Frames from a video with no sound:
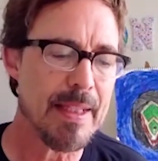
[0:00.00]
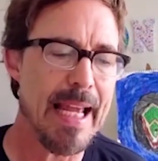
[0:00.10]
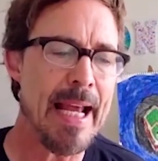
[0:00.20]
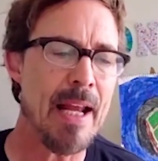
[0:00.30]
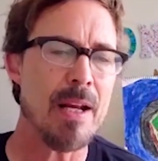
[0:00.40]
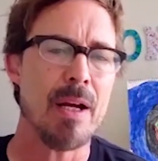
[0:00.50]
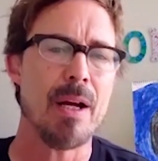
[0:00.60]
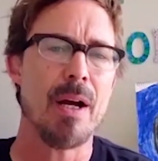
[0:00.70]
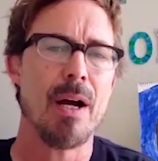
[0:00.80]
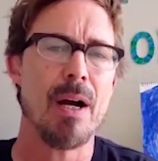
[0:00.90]
And
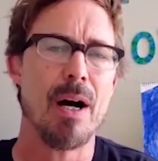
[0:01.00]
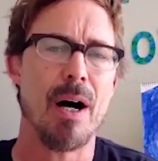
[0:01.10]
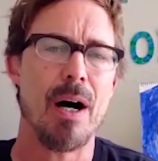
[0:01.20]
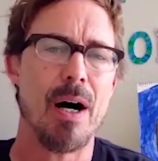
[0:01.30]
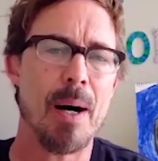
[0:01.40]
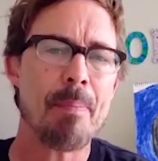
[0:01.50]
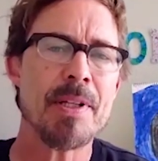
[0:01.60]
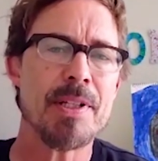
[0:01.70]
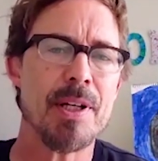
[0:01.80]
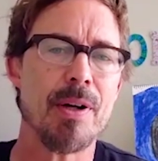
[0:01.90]
up
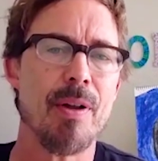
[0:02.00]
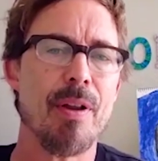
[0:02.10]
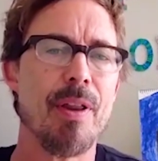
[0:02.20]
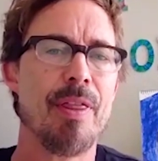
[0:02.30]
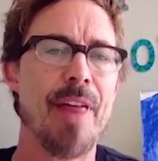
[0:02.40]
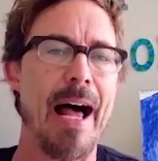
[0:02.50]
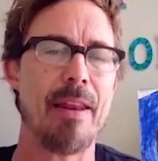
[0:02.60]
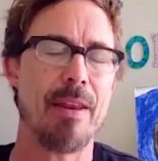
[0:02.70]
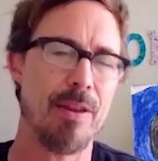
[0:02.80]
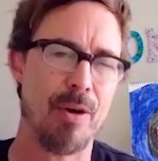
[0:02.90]
until that,
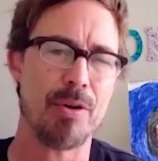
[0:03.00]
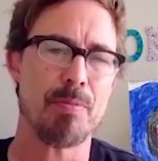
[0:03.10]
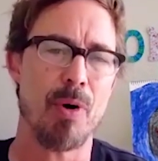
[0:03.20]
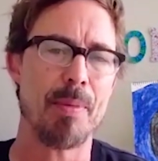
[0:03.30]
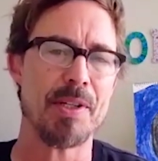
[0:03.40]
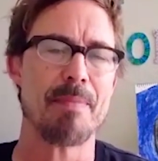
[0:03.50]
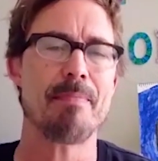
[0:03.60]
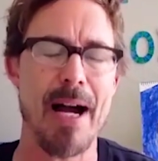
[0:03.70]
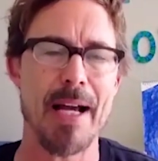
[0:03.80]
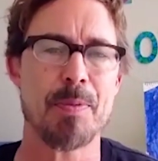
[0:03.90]
those moments, in
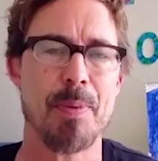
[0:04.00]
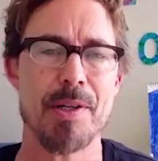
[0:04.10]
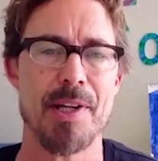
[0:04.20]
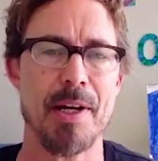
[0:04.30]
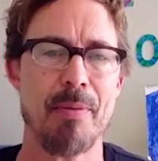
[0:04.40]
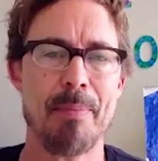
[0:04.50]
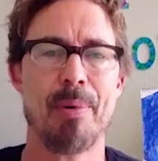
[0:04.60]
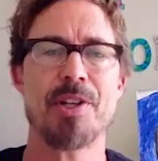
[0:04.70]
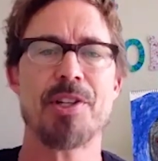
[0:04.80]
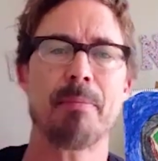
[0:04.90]
my experience anyway,
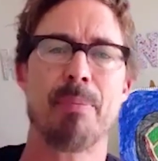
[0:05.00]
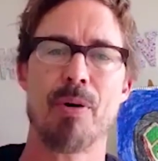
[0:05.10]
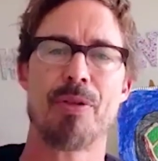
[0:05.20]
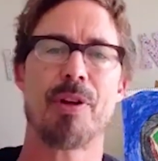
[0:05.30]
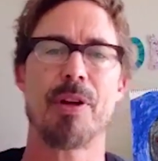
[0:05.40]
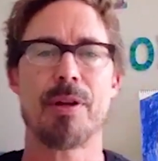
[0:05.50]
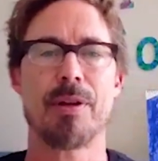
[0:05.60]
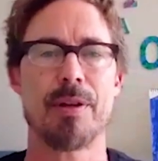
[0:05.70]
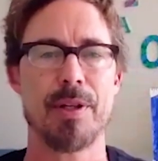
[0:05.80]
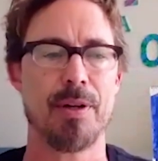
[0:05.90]
bridging both the,
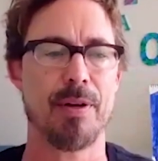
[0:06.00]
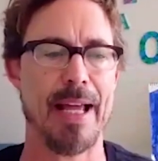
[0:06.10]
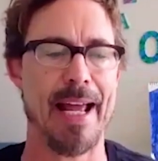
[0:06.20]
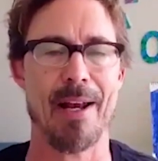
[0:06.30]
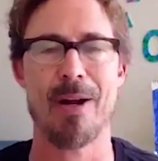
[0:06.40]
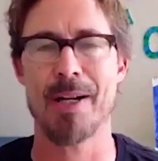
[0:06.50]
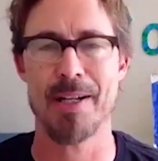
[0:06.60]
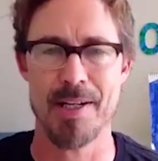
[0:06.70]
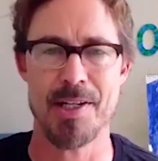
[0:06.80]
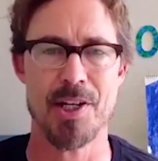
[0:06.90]
you know, the analog and
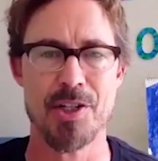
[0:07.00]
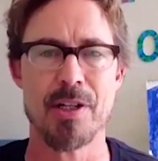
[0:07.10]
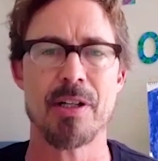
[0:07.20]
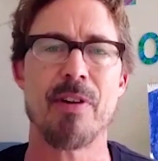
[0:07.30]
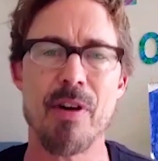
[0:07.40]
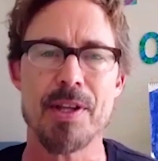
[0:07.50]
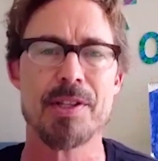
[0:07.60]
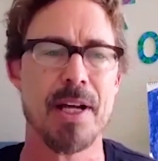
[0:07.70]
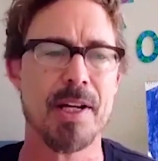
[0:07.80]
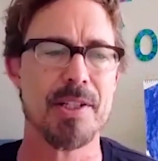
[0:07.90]
the digital of all this
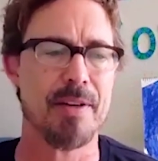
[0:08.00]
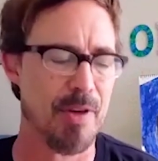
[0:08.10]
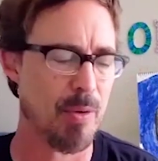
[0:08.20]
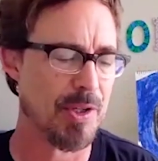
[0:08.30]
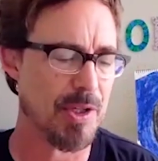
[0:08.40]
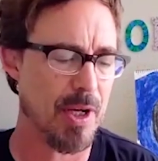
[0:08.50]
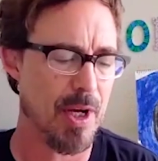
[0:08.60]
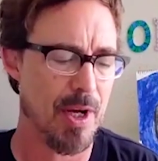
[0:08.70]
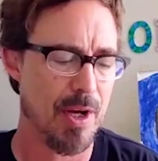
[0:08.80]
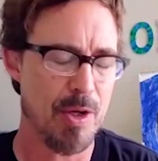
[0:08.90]
kind of stuff, there was a
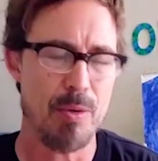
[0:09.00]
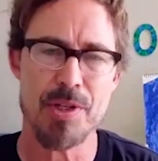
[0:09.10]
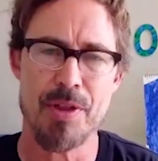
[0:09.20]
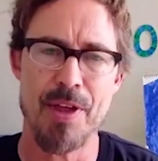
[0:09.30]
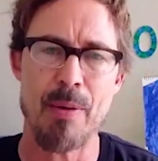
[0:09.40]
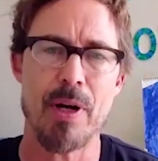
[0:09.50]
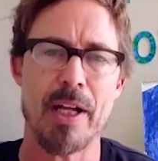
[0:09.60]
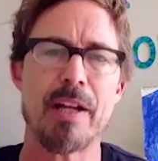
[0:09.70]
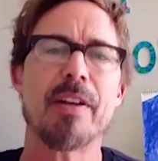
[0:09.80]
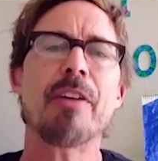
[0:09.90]
there was a thing where like
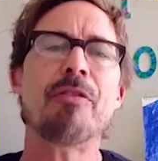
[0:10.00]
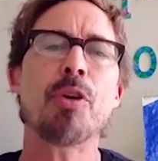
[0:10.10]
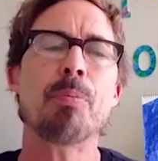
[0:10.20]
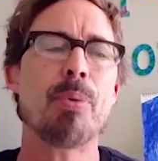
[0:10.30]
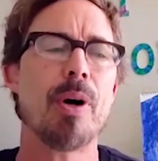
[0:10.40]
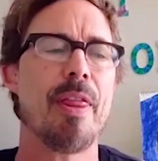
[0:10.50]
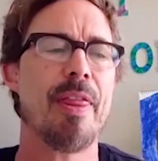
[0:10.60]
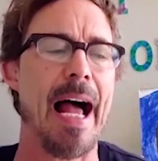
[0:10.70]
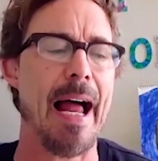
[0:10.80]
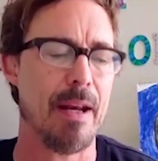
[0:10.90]
if you put
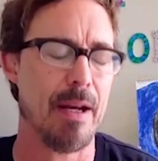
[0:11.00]
that